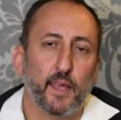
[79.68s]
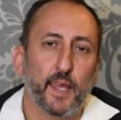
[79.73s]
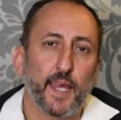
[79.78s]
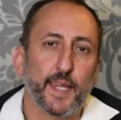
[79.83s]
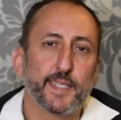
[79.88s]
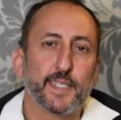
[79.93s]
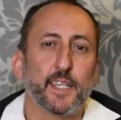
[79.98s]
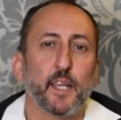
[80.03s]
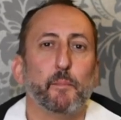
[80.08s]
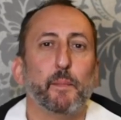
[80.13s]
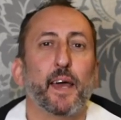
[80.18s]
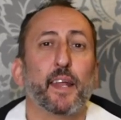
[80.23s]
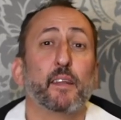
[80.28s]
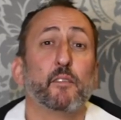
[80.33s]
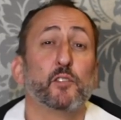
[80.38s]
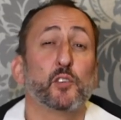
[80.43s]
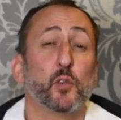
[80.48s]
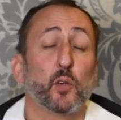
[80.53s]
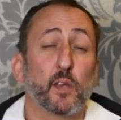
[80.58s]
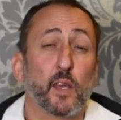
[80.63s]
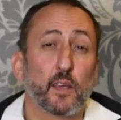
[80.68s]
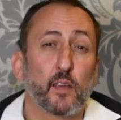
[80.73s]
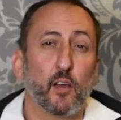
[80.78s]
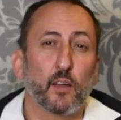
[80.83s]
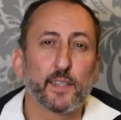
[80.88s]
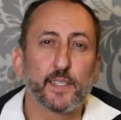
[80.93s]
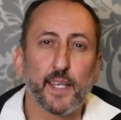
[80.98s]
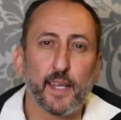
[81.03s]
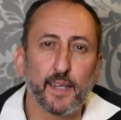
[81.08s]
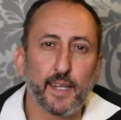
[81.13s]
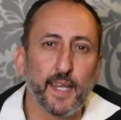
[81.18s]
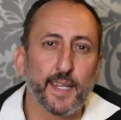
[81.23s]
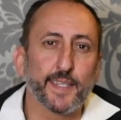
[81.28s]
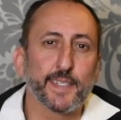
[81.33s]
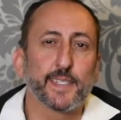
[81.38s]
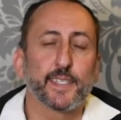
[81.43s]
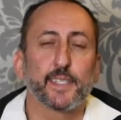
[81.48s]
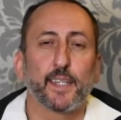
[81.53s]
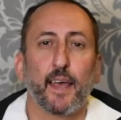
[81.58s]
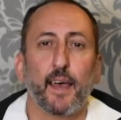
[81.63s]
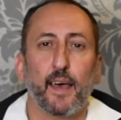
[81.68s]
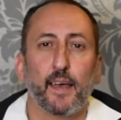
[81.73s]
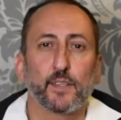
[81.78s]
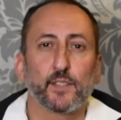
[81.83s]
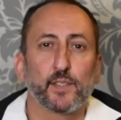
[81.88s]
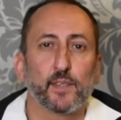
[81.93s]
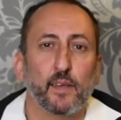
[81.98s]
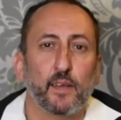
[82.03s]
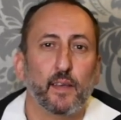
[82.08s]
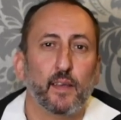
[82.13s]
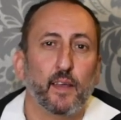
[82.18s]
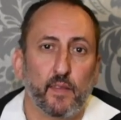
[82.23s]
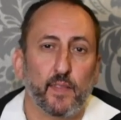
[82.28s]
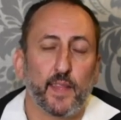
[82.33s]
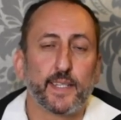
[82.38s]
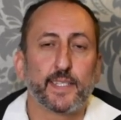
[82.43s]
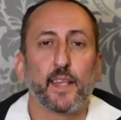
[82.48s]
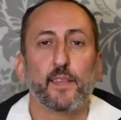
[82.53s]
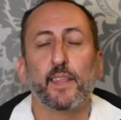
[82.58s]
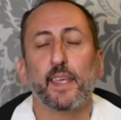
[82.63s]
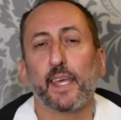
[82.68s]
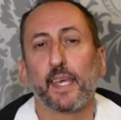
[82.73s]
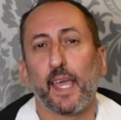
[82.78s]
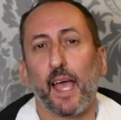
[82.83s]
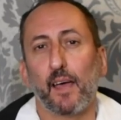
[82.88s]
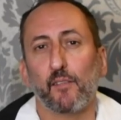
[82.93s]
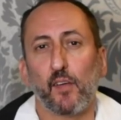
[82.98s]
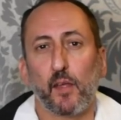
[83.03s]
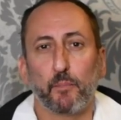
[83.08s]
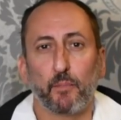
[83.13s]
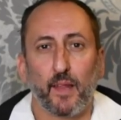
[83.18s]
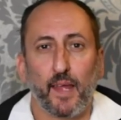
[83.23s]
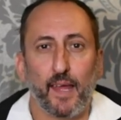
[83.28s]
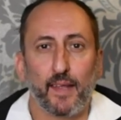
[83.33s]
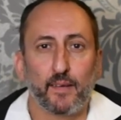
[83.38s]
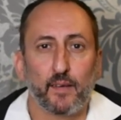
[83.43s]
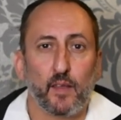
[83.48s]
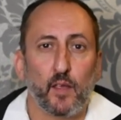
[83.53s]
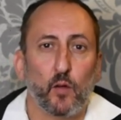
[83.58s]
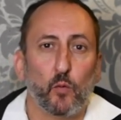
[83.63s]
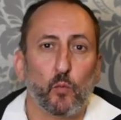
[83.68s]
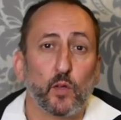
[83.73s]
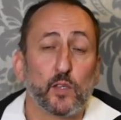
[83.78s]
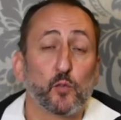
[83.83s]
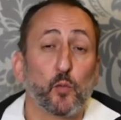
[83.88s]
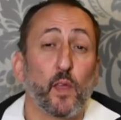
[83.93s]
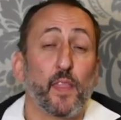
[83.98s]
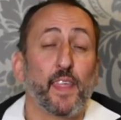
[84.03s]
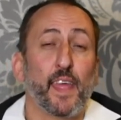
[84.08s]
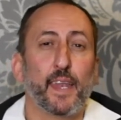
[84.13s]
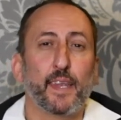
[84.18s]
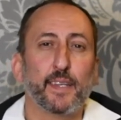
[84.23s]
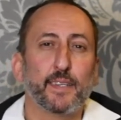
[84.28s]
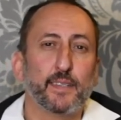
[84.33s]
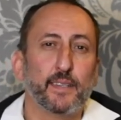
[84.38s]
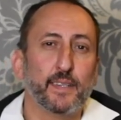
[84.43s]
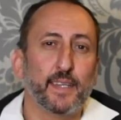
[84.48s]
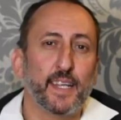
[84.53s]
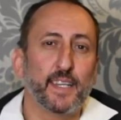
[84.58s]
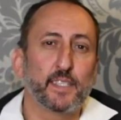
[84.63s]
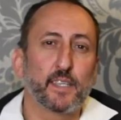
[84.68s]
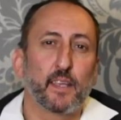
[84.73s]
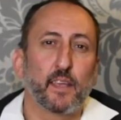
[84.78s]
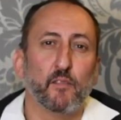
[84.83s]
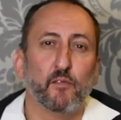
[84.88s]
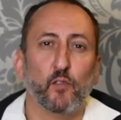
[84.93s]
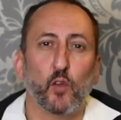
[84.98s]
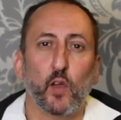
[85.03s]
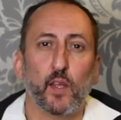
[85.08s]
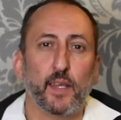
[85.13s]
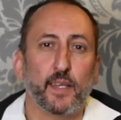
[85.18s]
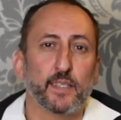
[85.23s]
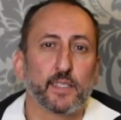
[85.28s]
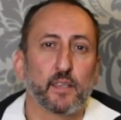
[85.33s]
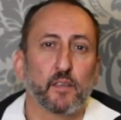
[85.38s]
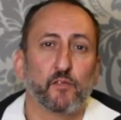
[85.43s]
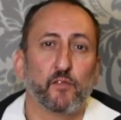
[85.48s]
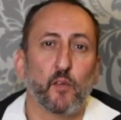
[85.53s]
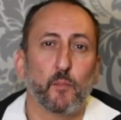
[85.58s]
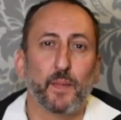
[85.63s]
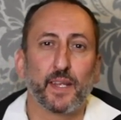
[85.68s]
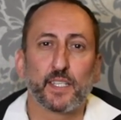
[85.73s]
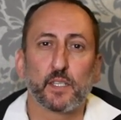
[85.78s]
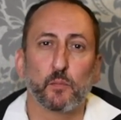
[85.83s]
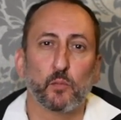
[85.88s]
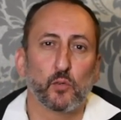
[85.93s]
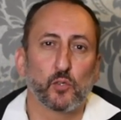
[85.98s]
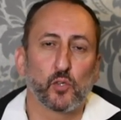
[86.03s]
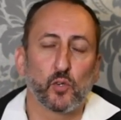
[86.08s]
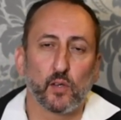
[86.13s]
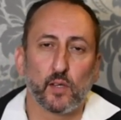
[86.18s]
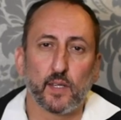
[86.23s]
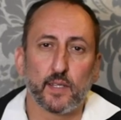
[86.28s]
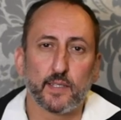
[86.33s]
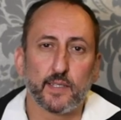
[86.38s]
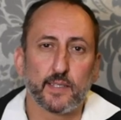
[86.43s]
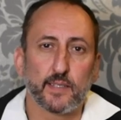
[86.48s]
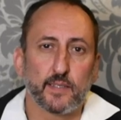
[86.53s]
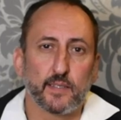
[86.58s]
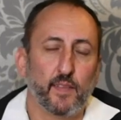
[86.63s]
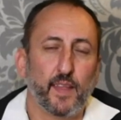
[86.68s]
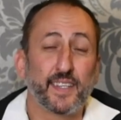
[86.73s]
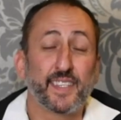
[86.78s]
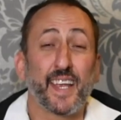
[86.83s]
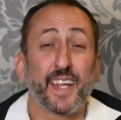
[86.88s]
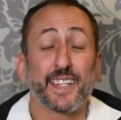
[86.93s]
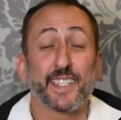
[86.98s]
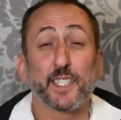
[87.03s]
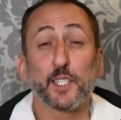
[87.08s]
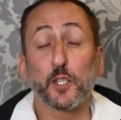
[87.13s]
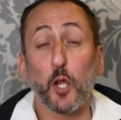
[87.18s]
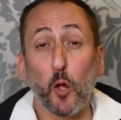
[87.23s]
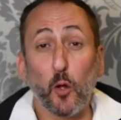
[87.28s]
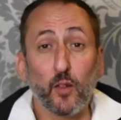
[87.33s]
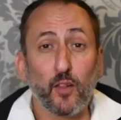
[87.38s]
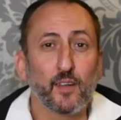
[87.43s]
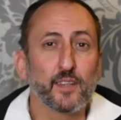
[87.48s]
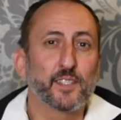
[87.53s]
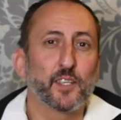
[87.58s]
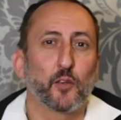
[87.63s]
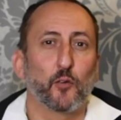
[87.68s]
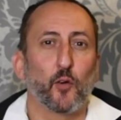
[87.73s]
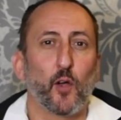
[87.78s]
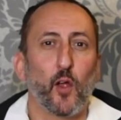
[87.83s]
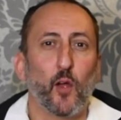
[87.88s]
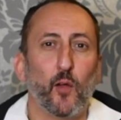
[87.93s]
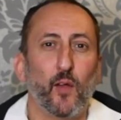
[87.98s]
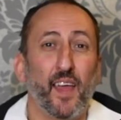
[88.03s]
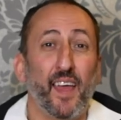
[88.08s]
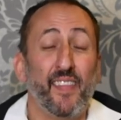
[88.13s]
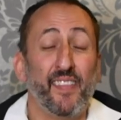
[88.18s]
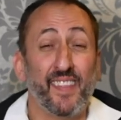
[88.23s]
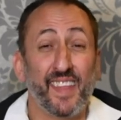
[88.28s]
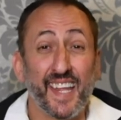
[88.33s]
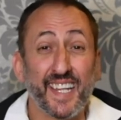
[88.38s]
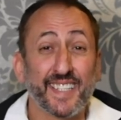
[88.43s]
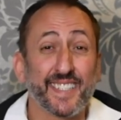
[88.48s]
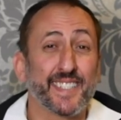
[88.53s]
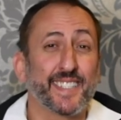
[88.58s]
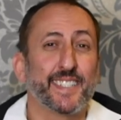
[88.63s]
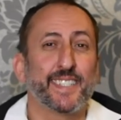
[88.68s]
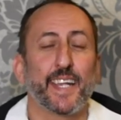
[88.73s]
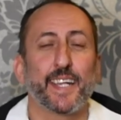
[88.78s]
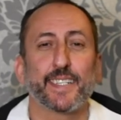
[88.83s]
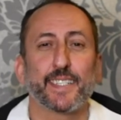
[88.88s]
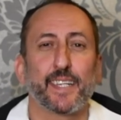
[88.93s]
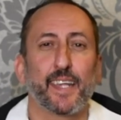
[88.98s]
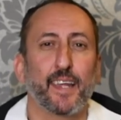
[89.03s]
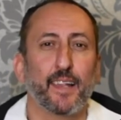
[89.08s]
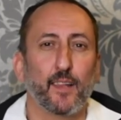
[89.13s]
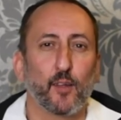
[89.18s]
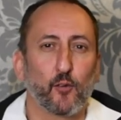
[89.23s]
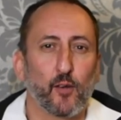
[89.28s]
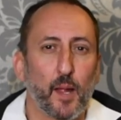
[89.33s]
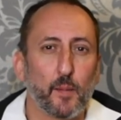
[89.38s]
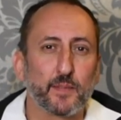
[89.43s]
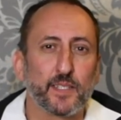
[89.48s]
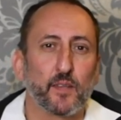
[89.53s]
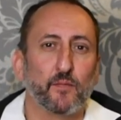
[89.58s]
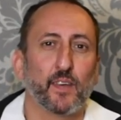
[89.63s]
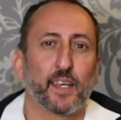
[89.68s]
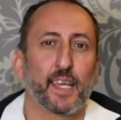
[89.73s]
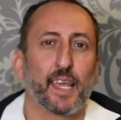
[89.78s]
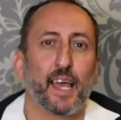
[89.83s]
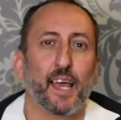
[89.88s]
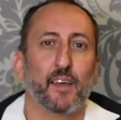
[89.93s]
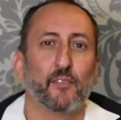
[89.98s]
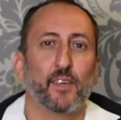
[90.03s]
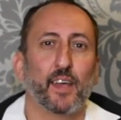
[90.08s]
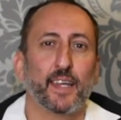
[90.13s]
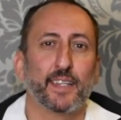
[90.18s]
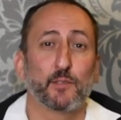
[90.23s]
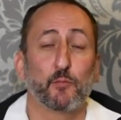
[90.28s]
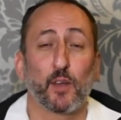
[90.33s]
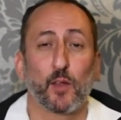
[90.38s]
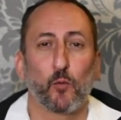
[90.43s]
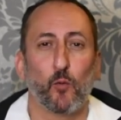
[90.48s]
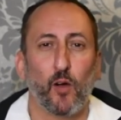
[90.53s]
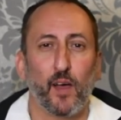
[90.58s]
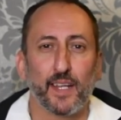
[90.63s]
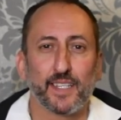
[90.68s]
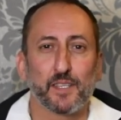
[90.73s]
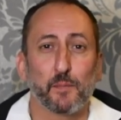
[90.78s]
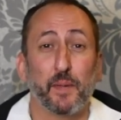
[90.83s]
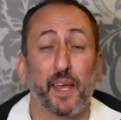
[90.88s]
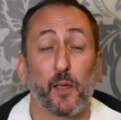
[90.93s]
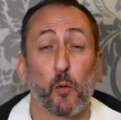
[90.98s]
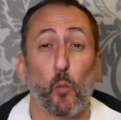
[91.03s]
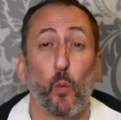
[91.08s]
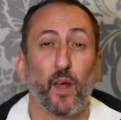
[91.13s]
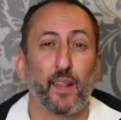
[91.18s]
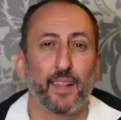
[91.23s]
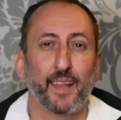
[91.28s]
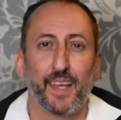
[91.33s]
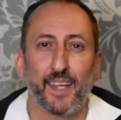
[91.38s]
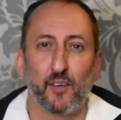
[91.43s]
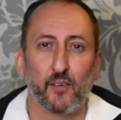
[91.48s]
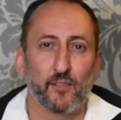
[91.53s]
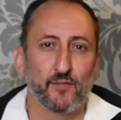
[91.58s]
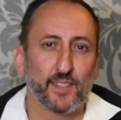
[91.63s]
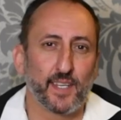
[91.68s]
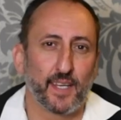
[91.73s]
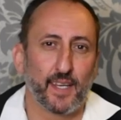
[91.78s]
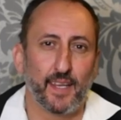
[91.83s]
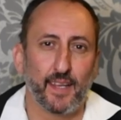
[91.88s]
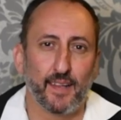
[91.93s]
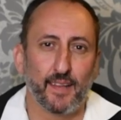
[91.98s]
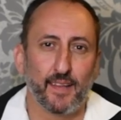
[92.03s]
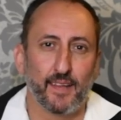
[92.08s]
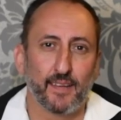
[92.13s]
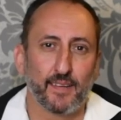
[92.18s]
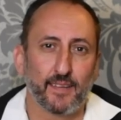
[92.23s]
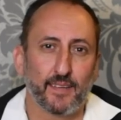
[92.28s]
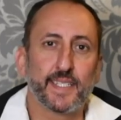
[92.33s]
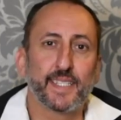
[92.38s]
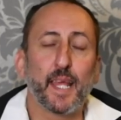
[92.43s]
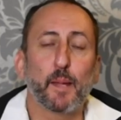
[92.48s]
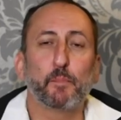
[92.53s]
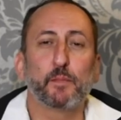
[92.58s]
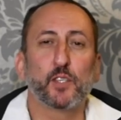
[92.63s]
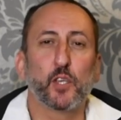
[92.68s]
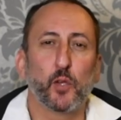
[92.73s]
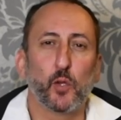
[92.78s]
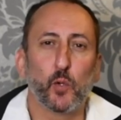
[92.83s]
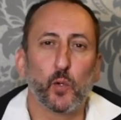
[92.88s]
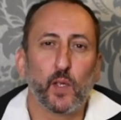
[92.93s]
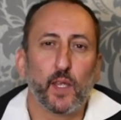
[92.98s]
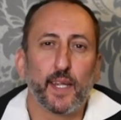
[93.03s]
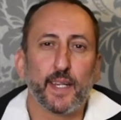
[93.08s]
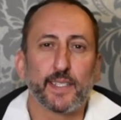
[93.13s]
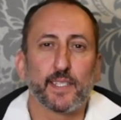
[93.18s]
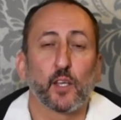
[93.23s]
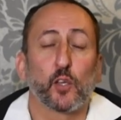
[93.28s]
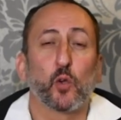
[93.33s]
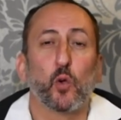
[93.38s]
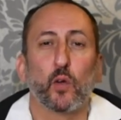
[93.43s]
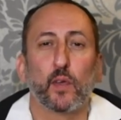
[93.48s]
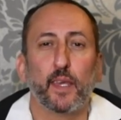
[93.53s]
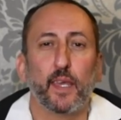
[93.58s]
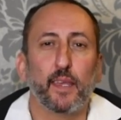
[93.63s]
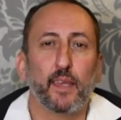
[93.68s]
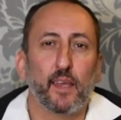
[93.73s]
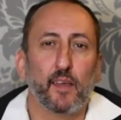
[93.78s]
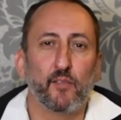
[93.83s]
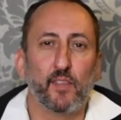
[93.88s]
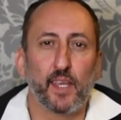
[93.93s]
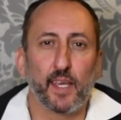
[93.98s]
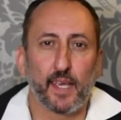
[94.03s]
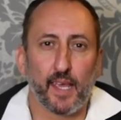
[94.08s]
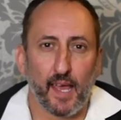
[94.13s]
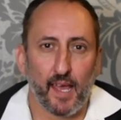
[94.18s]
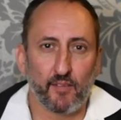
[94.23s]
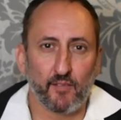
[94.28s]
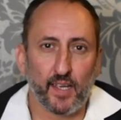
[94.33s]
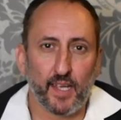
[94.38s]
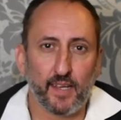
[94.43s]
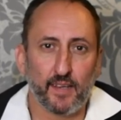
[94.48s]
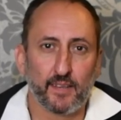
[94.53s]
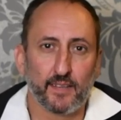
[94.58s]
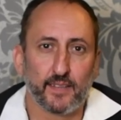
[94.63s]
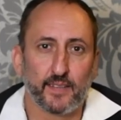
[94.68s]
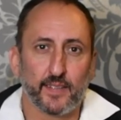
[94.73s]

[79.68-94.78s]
It's the amount of sugar content and starch that's in the agave plant, which we then need to convert into fermentable sugars. They take so long to grow, and then 6 kilograms of agave is required to make 1 liter of tequila. Step 2 is the cooking of the agave.